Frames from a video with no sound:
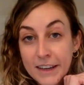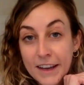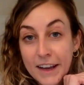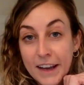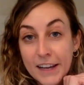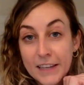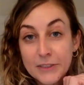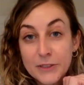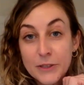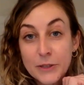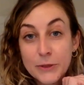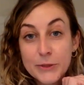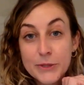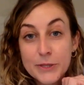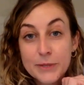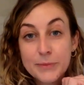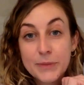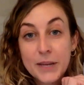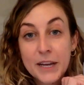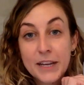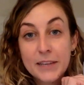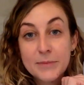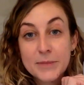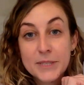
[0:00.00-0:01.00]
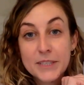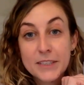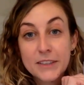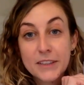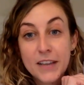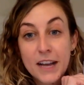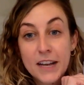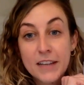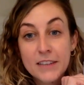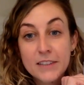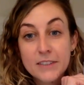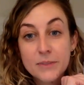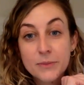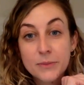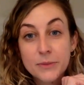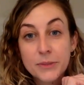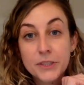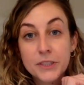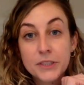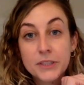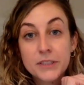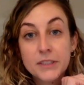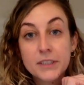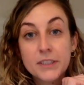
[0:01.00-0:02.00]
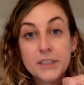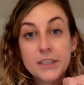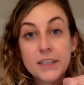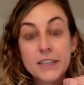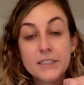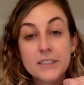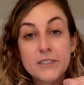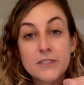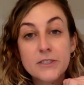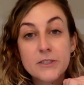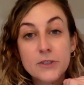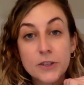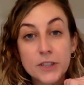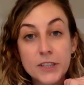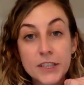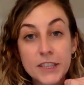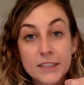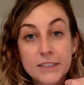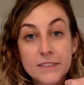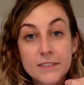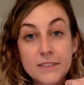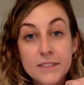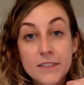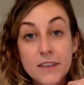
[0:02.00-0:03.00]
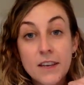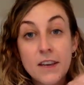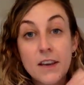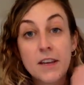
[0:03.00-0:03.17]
I know sometimes in class we connected circuits.